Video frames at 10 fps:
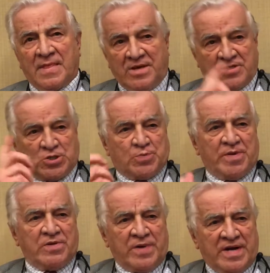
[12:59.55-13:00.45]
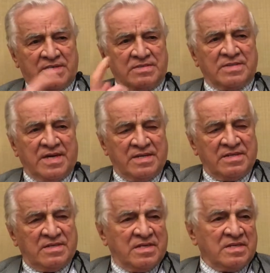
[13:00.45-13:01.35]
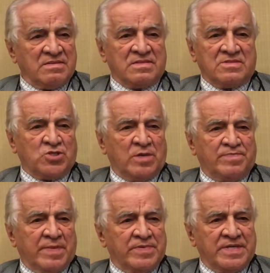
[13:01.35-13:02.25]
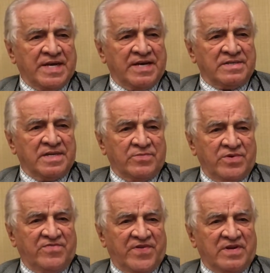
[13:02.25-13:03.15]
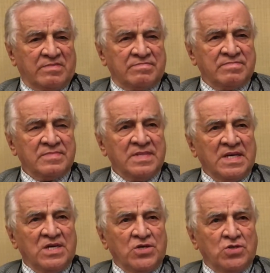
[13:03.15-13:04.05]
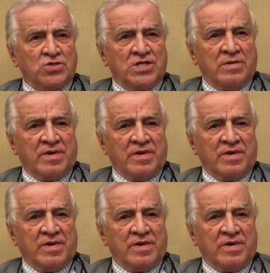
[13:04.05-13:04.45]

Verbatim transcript: they could spin around and uh, jump up and down, and we fed them usually